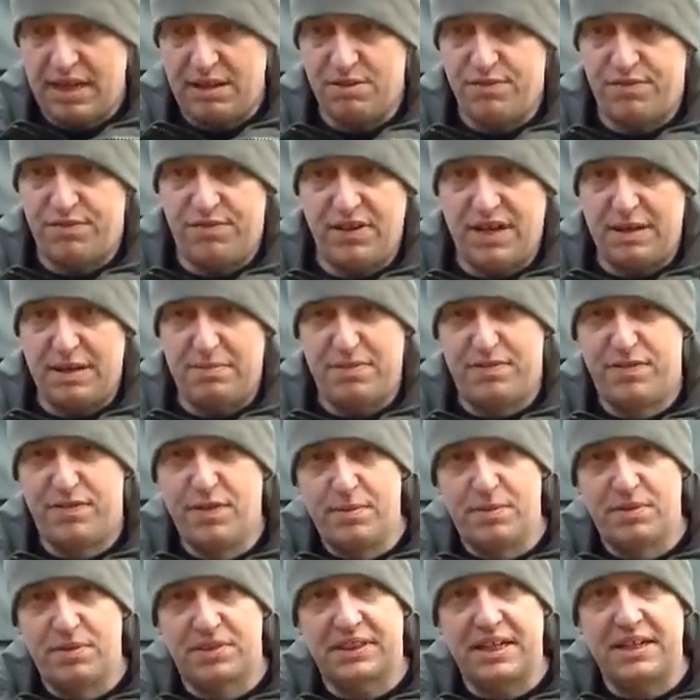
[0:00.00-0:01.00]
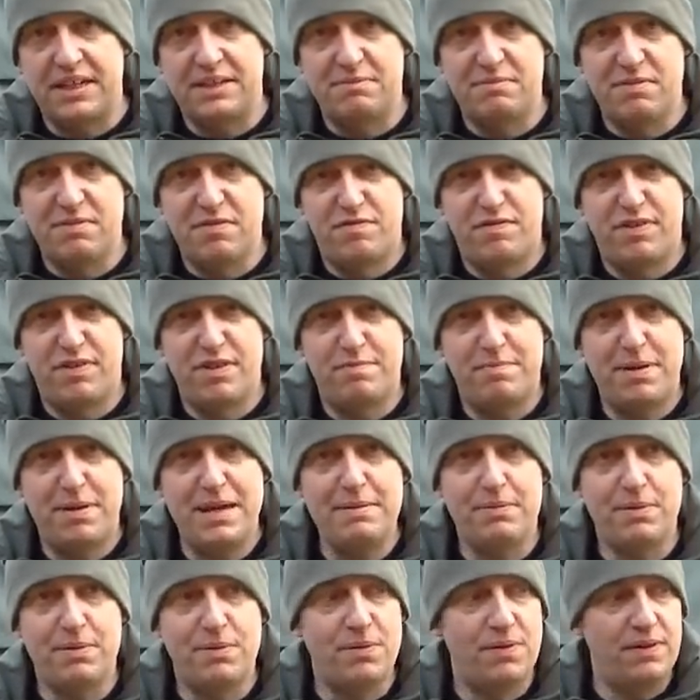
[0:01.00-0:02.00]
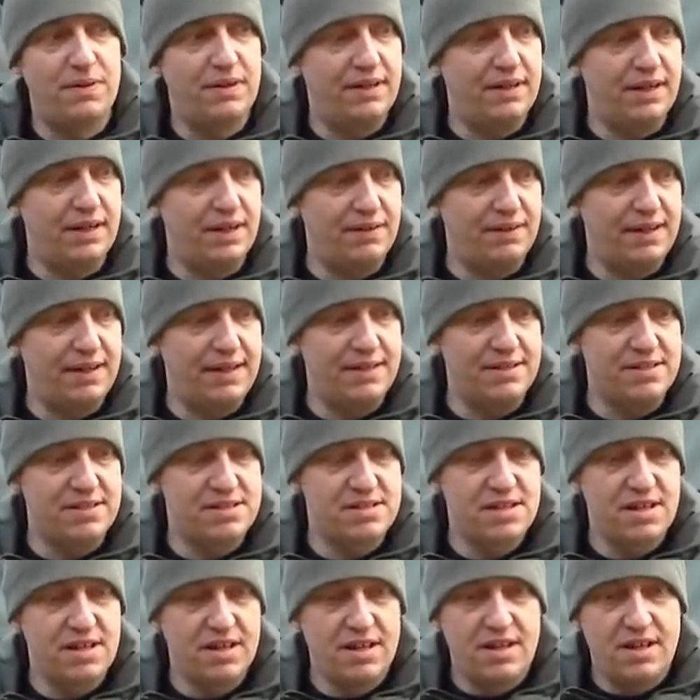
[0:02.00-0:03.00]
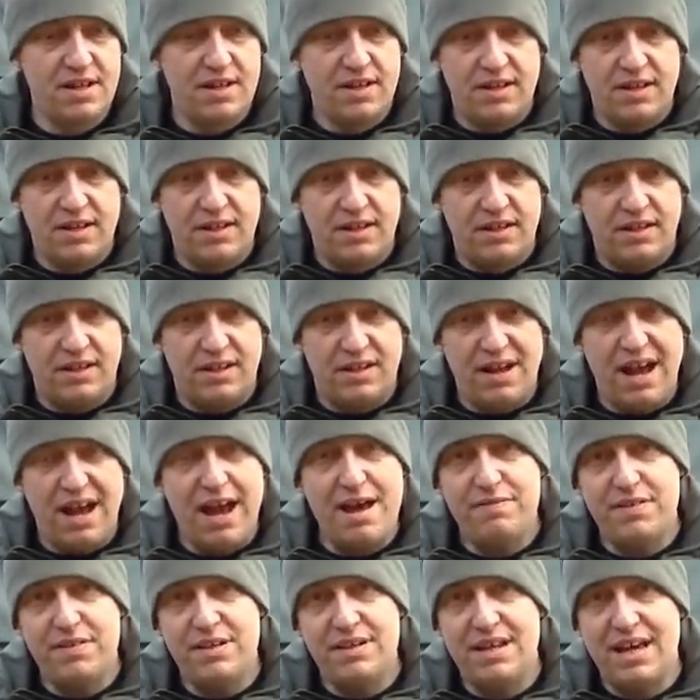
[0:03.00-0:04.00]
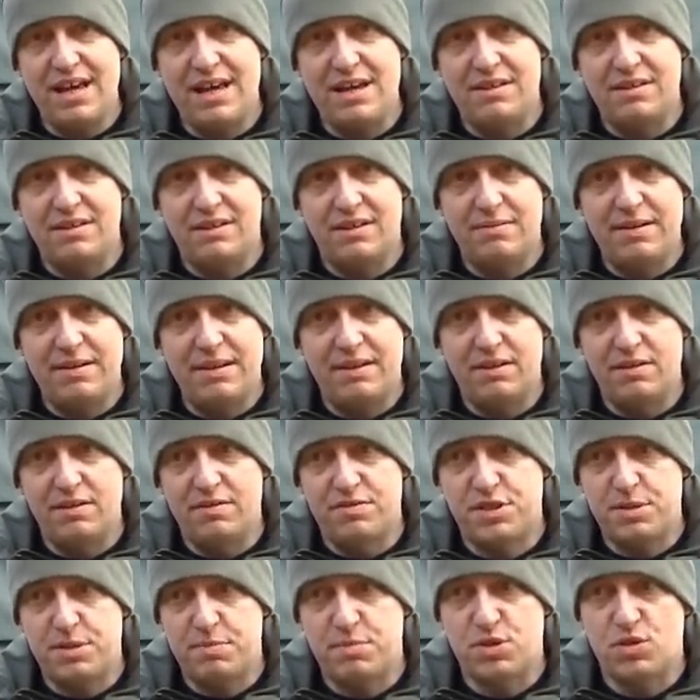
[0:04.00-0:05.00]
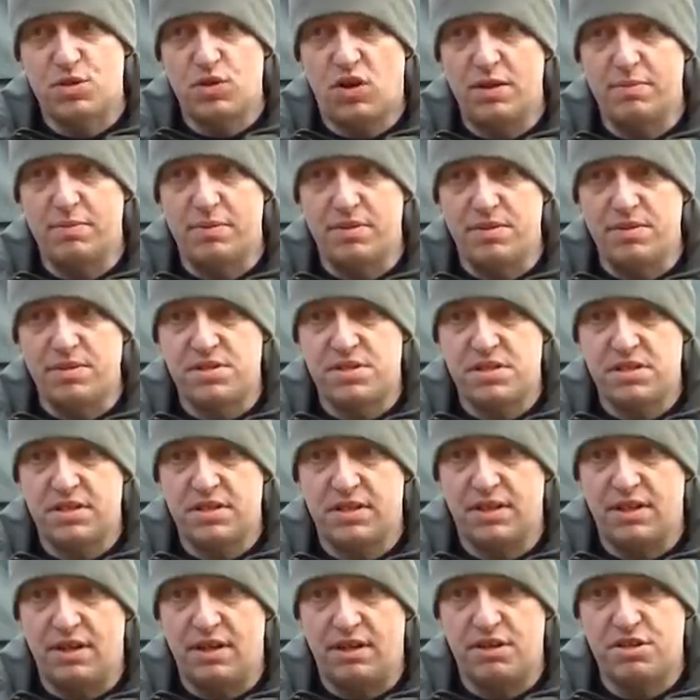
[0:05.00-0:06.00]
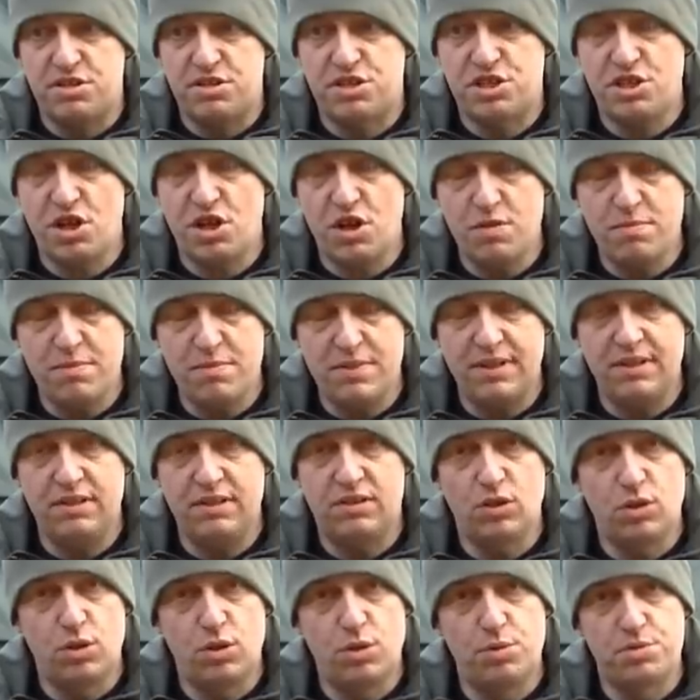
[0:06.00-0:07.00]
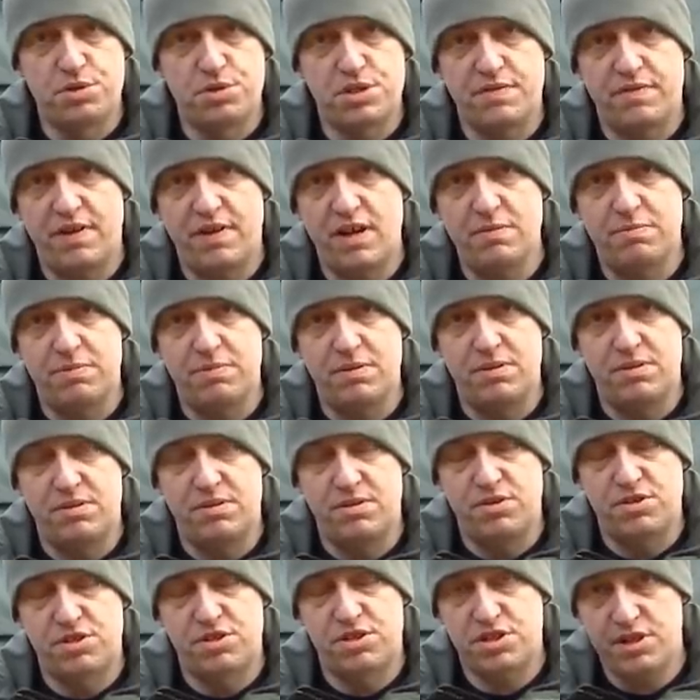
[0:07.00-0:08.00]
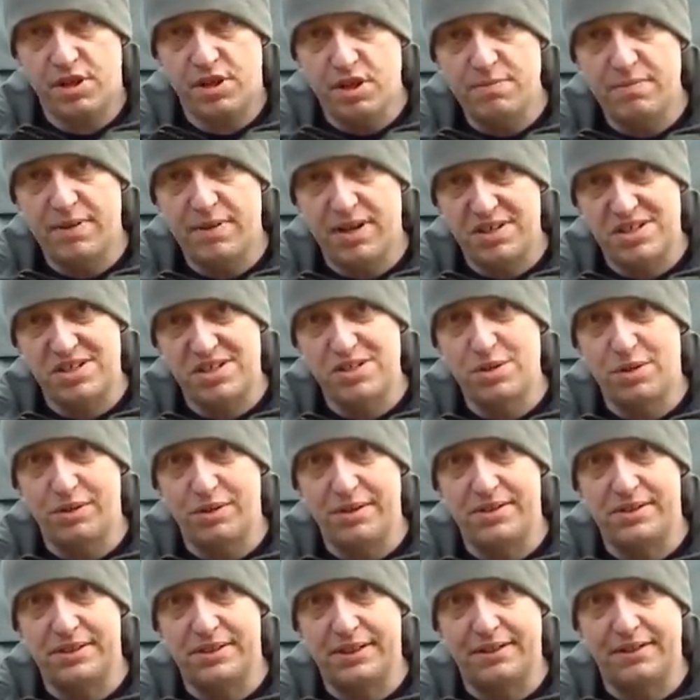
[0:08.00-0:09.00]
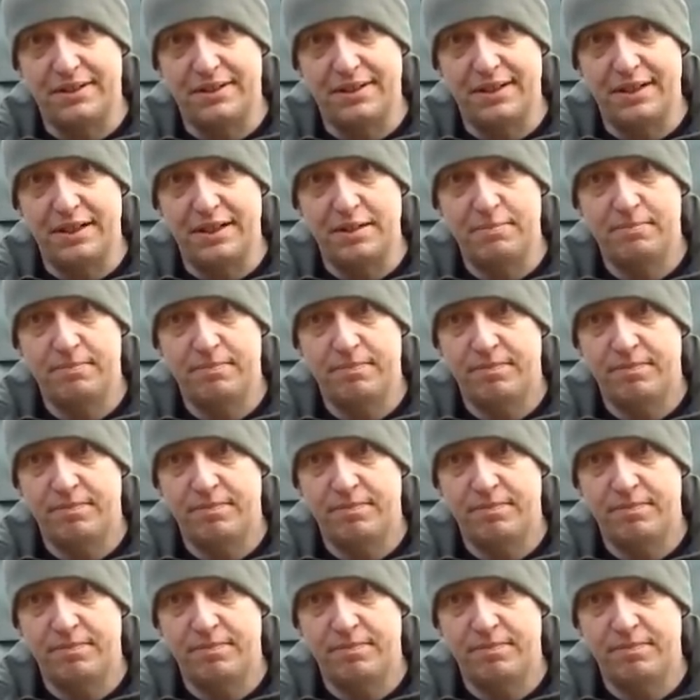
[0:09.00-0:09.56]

will fill up a football stadium full of people, you know. And you know, having that amount of subscribers, you know, there's so many doors I've opened to so much knowledge out there.